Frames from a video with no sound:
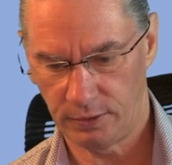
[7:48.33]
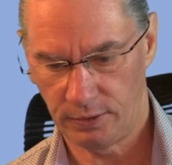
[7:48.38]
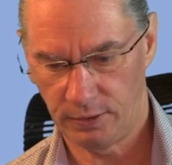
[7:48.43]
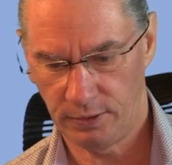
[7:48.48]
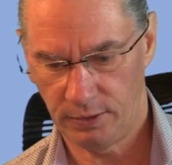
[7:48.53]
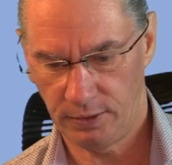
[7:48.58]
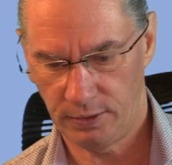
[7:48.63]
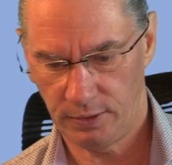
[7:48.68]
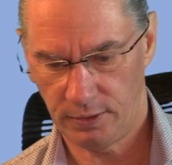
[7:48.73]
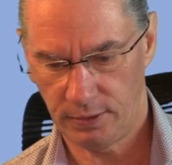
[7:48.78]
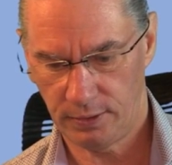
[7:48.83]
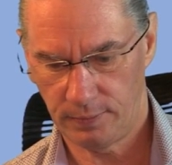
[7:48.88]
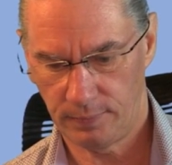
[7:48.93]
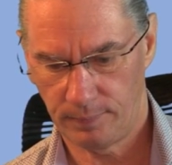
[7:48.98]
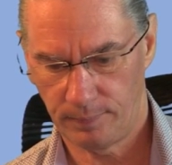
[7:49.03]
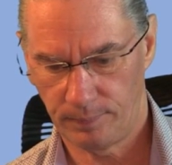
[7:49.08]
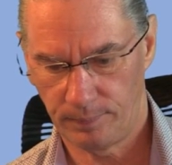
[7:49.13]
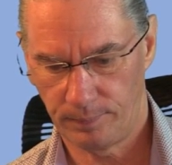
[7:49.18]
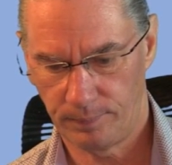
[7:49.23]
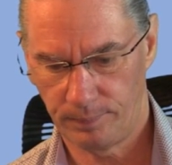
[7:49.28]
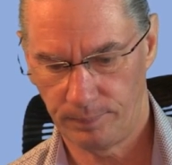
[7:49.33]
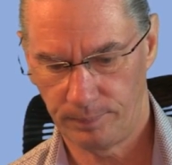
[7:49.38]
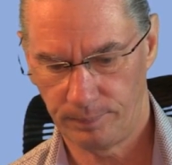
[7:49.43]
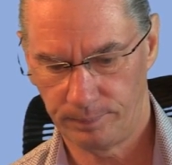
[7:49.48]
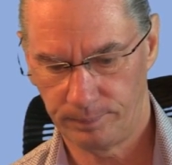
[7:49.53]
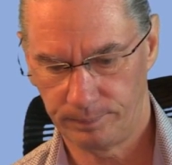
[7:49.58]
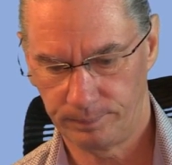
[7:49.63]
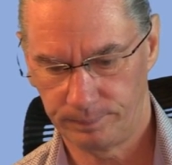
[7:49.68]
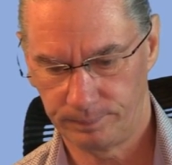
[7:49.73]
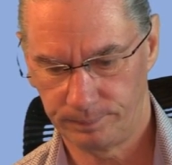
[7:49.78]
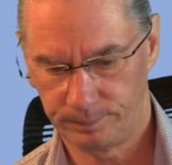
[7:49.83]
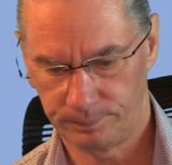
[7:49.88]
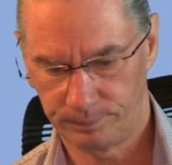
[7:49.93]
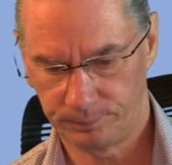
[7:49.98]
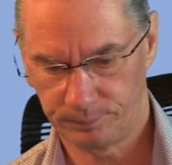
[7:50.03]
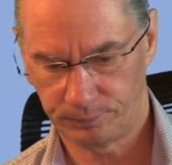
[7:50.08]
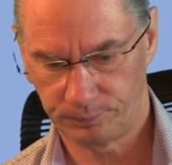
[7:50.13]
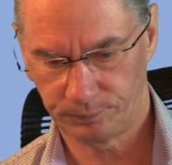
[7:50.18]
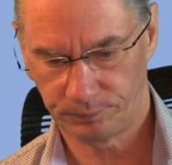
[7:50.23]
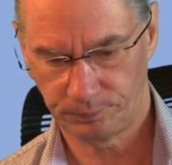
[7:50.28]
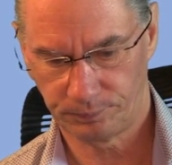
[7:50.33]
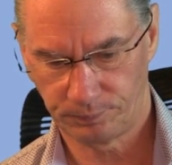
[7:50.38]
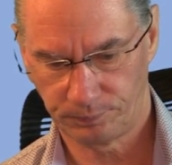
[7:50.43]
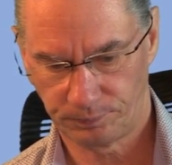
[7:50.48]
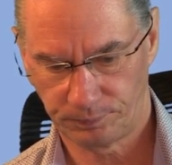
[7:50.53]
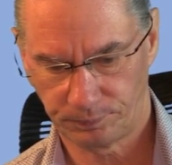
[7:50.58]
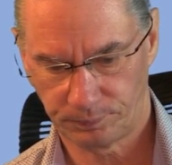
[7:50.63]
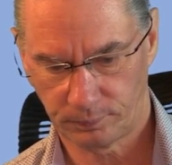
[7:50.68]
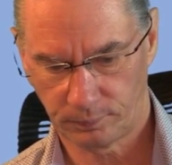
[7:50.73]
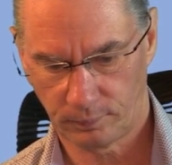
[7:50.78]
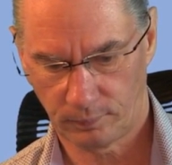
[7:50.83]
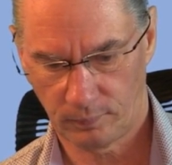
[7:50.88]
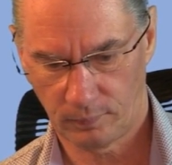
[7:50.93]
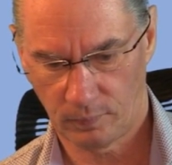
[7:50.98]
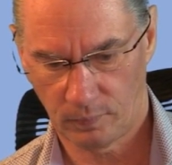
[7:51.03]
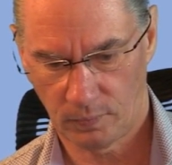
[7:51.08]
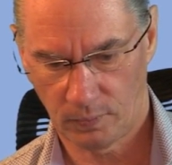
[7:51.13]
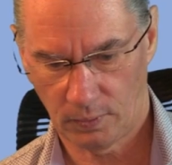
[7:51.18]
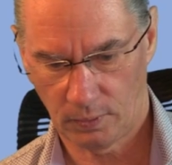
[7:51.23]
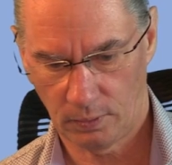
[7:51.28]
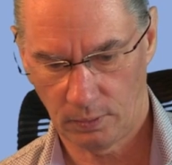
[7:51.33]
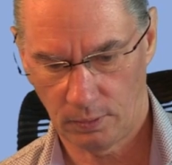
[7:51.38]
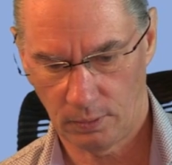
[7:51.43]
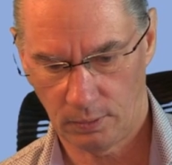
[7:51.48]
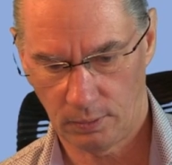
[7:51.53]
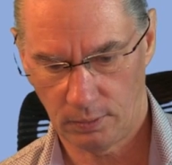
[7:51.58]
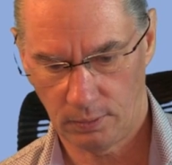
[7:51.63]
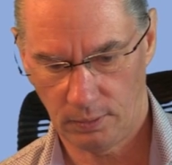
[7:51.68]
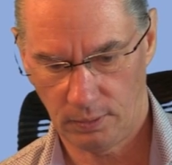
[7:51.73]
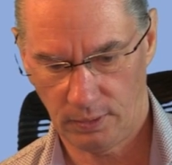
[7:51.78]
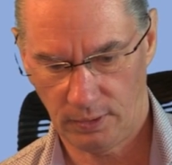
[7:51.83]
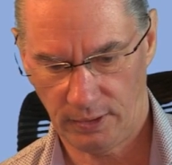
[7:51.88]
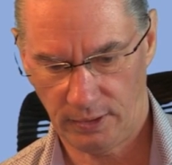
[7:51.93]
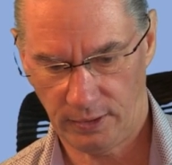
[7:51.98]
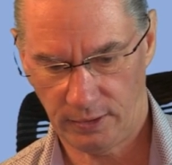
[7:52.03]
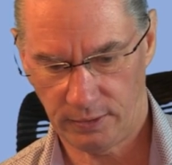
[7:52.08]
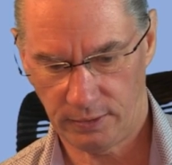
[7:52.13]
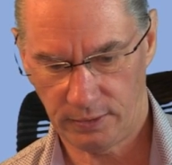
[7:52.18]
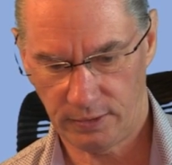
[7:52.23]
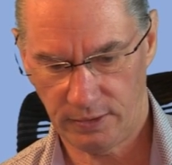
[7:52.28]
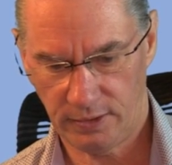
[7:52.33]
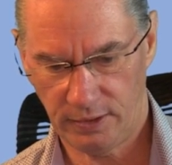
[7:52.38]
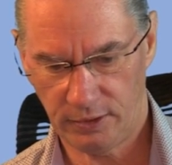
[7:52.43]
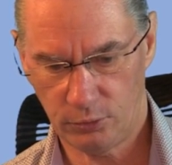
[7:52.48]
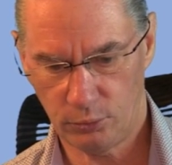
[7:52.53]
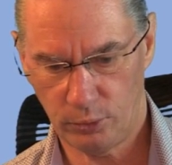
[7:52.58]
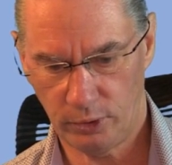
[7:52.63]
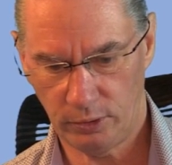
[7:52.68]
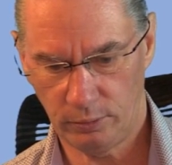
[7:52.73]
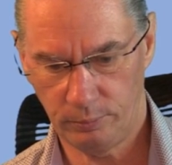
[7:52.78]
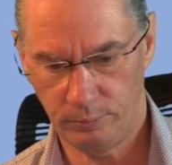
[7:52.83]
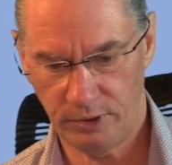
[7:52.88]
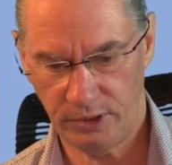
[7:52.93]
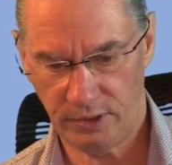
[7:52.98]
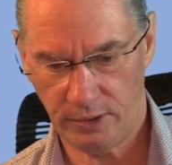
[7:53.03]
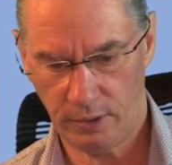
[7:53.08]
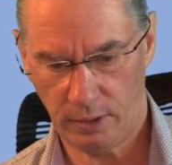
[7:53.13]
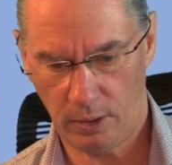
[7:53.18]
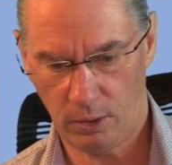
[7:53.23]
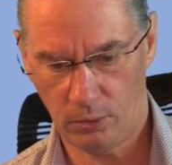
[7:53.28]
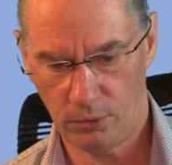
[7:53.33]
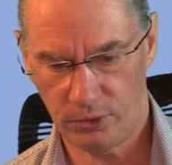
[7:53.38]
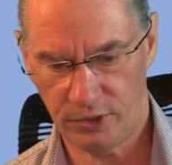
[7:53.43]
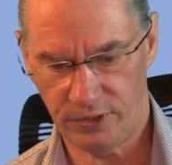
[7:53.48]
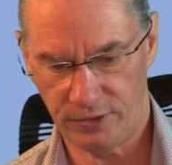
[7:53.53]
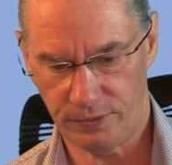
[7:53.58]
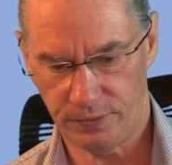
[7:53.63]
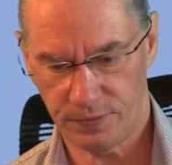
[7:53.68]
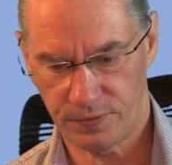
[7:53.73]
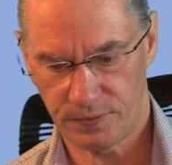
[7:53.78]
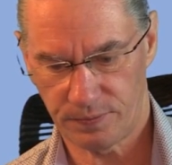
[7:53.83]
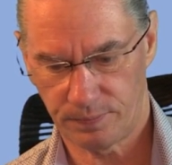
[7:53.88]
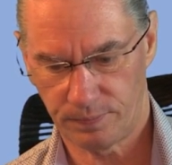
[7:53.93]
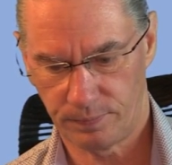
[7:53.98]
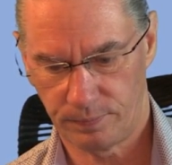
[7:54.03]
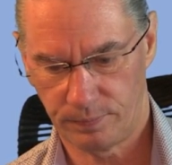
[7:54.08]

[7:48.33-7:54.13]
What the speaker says: and it will be audience.